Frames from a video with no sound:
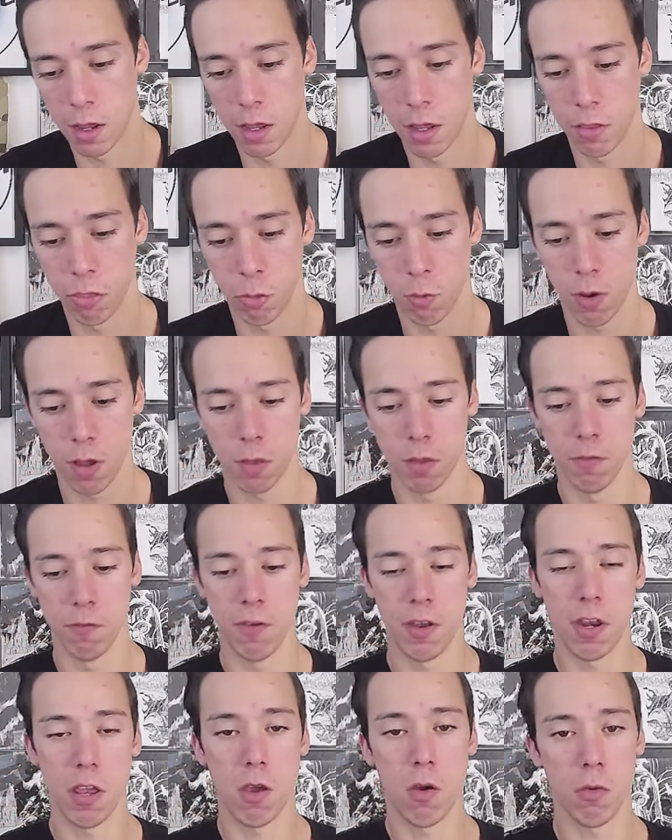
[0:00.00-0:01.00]
throughout the
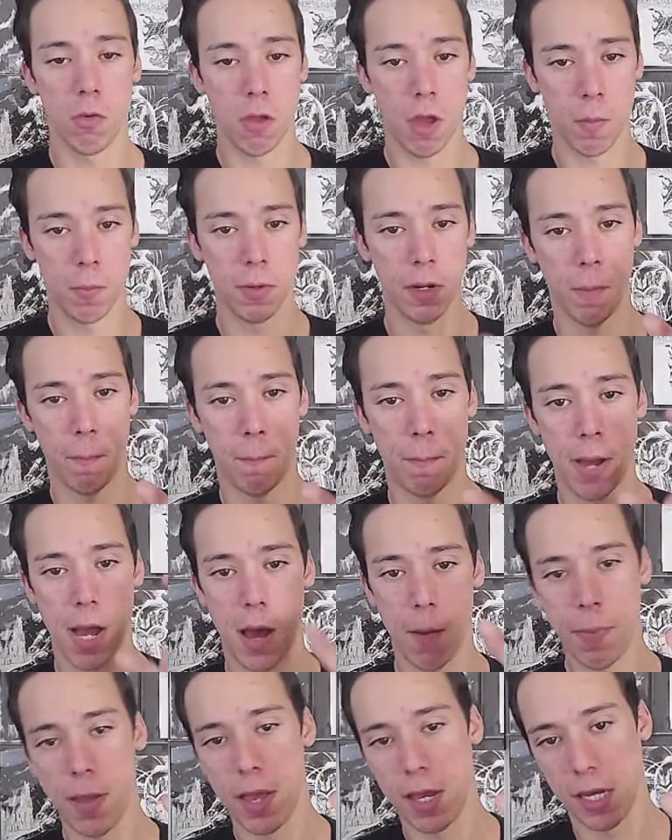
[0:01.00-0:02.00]
video, I'm gonna
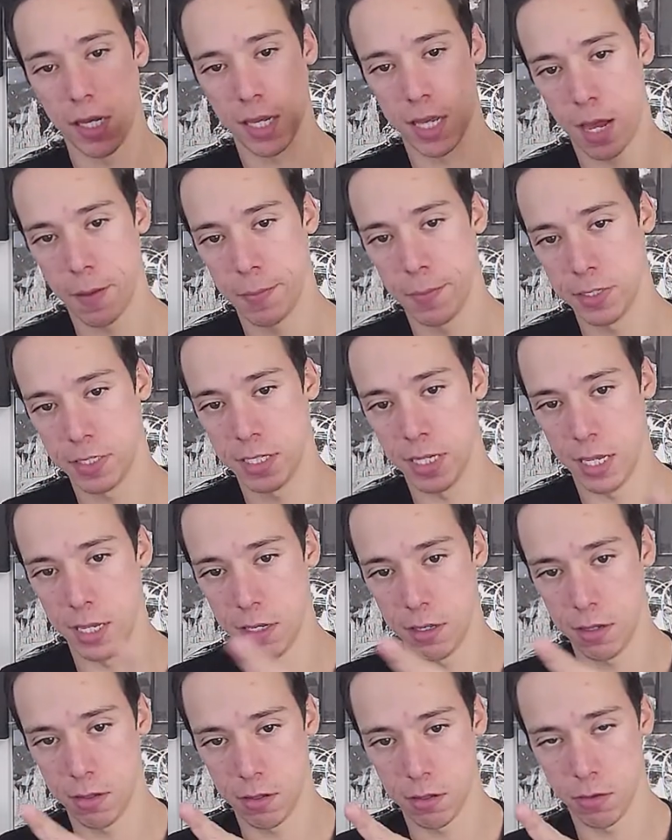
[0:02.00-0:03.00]
pop in and commentate